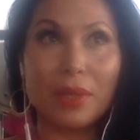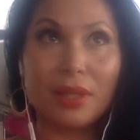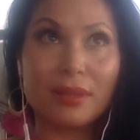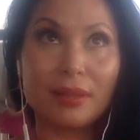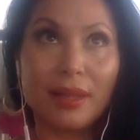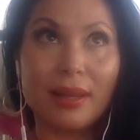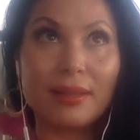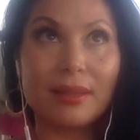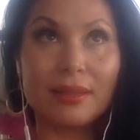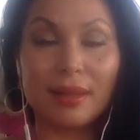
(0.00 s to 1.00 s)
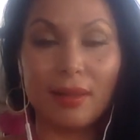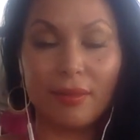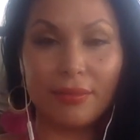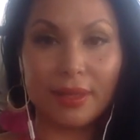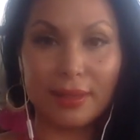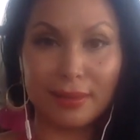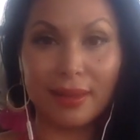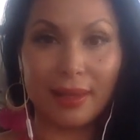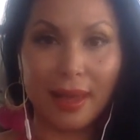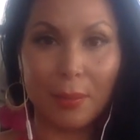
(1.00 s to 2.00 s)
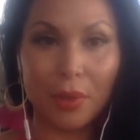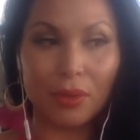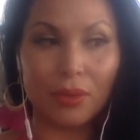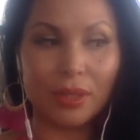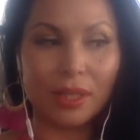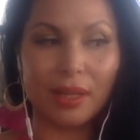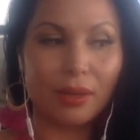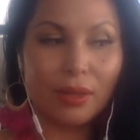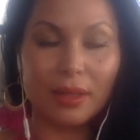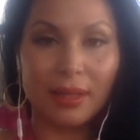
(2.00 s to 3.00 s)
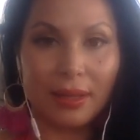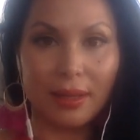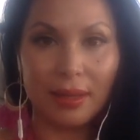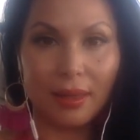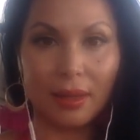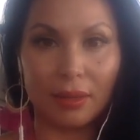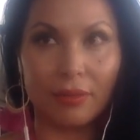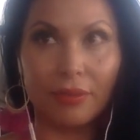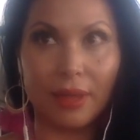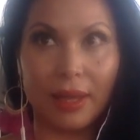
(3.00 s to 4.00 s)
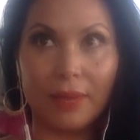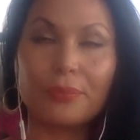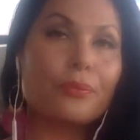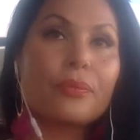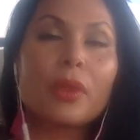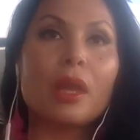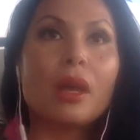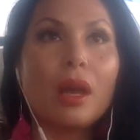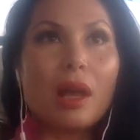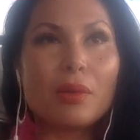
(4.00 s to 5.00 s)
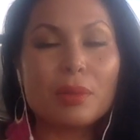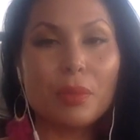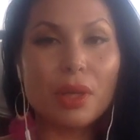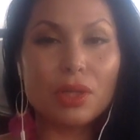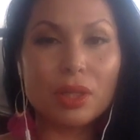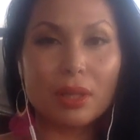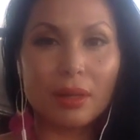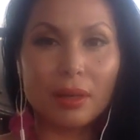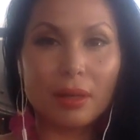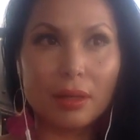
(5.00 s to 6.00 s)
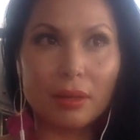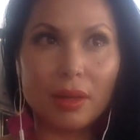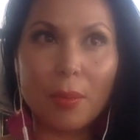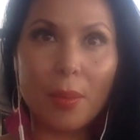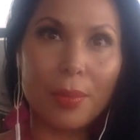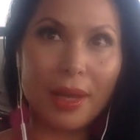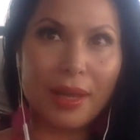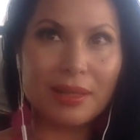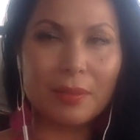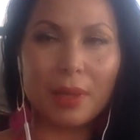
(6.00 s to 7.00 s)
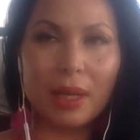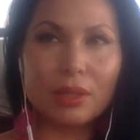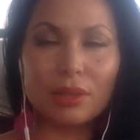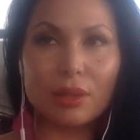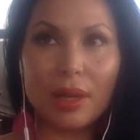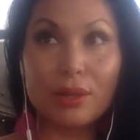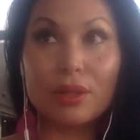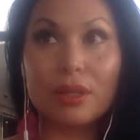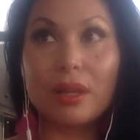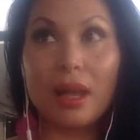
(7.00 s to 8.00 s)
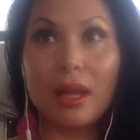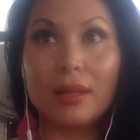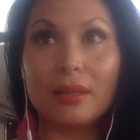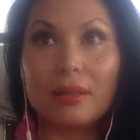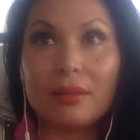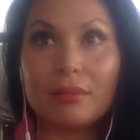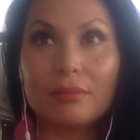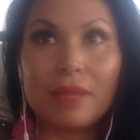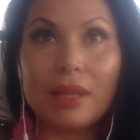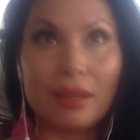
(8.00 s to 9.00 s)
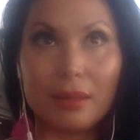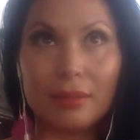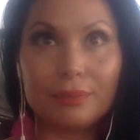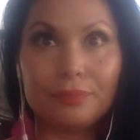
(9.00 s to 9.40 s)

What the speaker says: Just the lettuce itself tasted like chemicals, and I couldn't eat anything on the flight. I was munching, a couple bites, but I could not eat it.